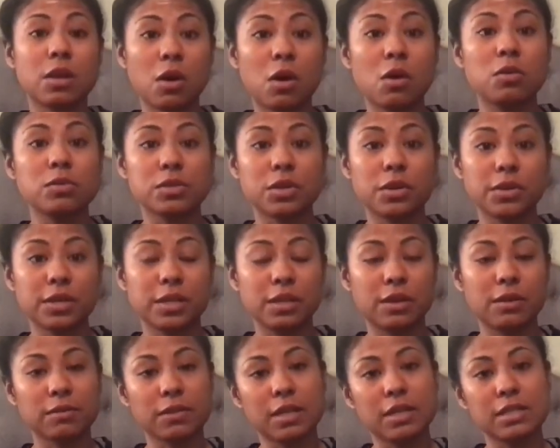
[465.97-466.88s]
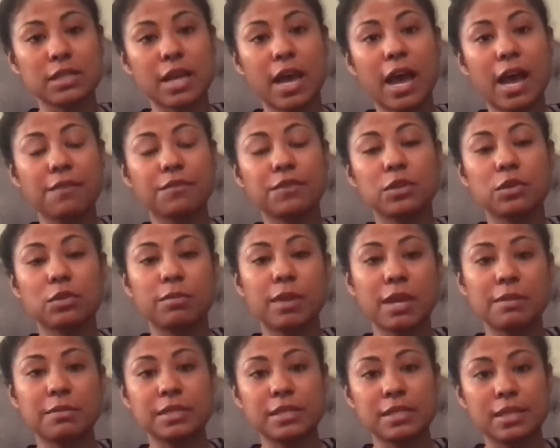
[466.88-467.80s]
cold turkey on things. I have to do
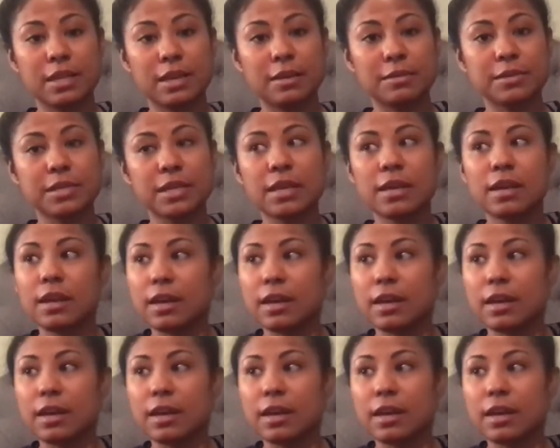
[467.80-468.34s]
baby steps.